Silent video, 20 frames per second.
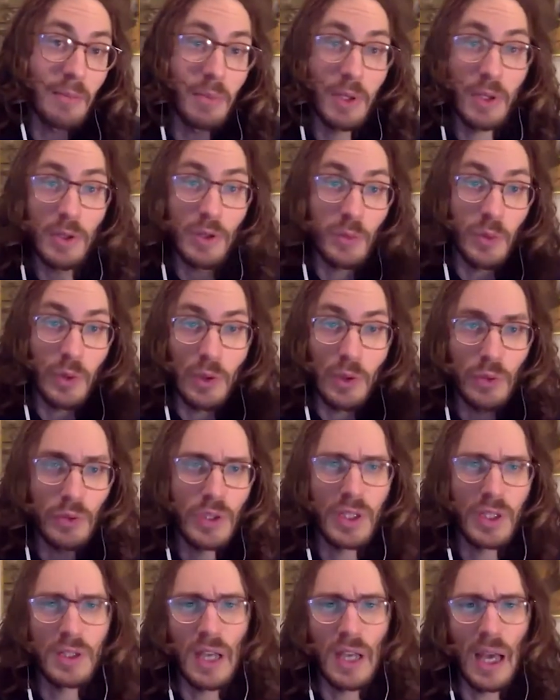because we're
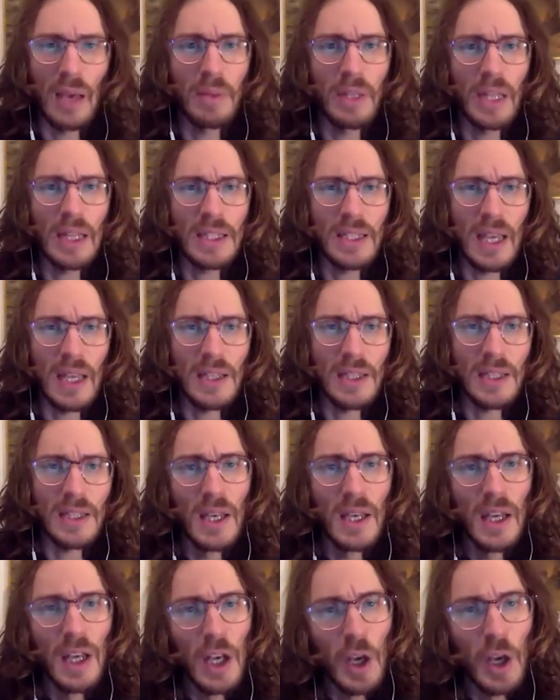losing time in that sense.
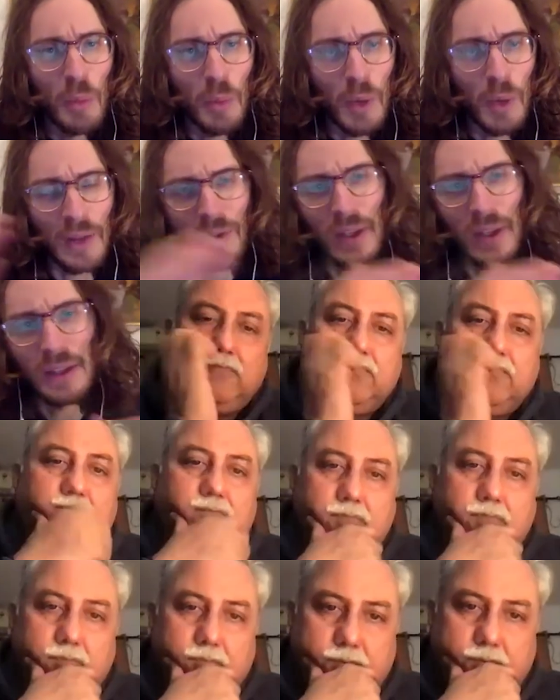But I think that the
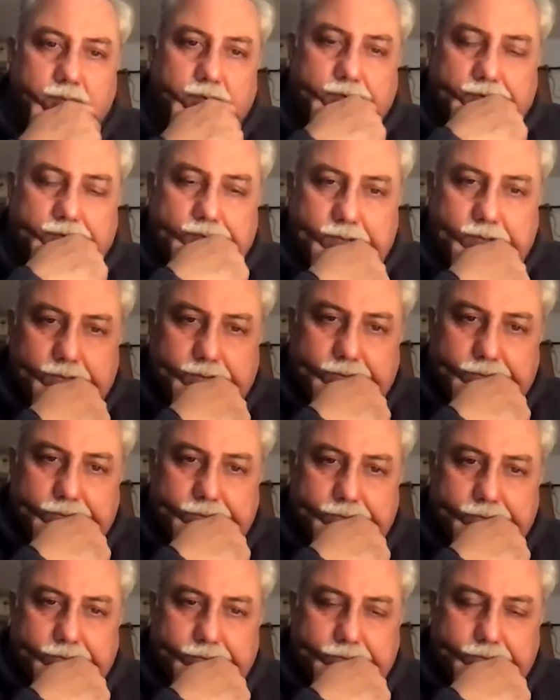accumulated
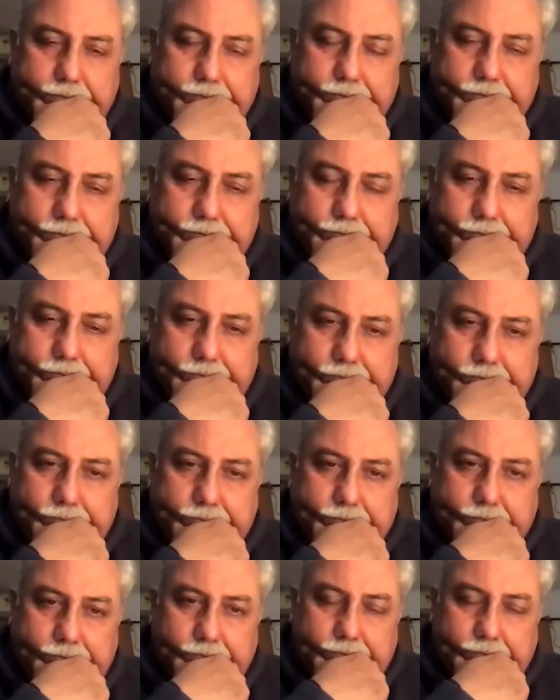knowledge
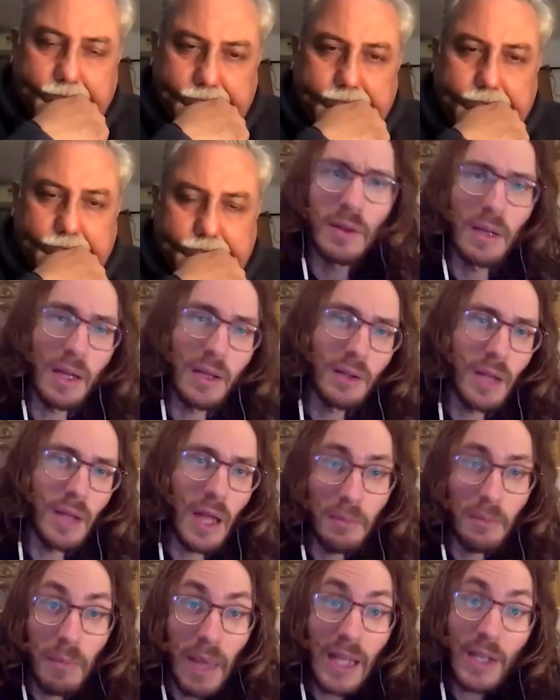that she and
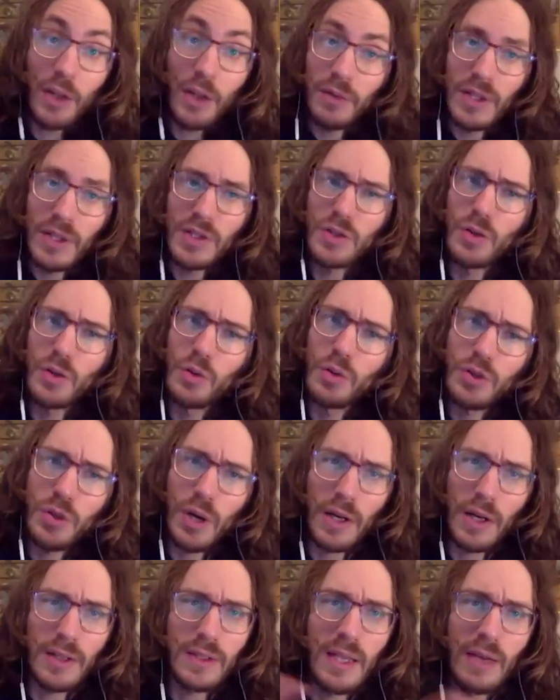many of these school
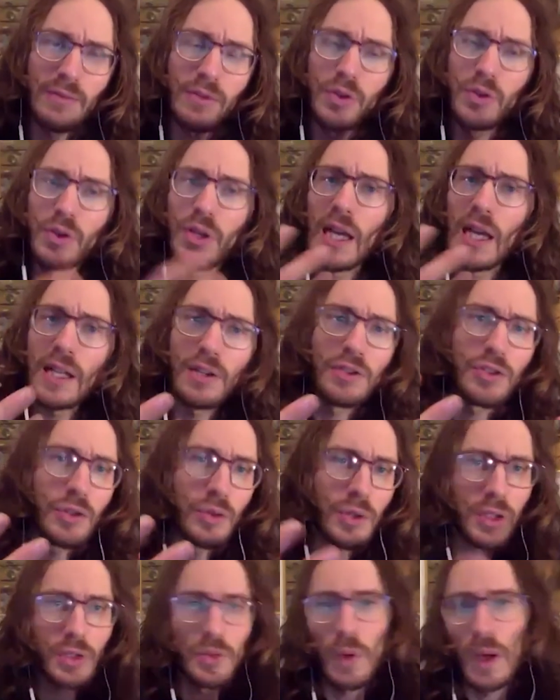strikers have created
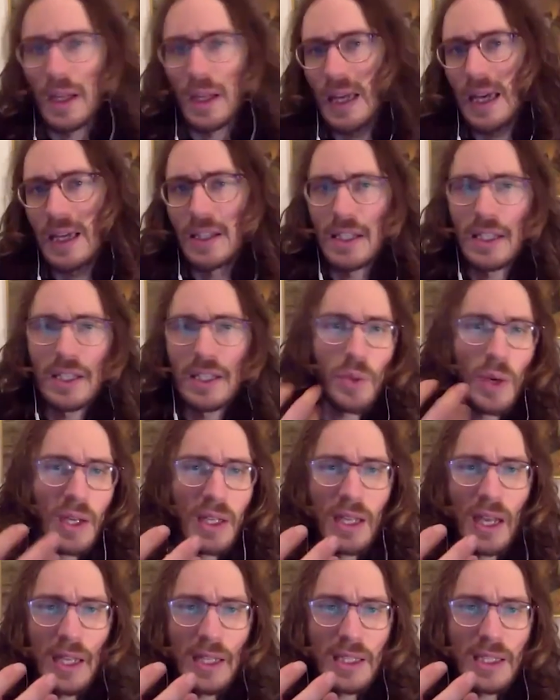during 2018,
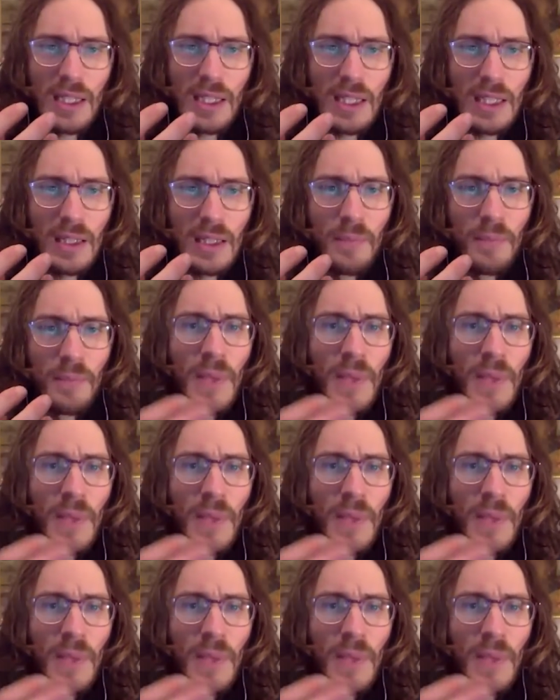2019,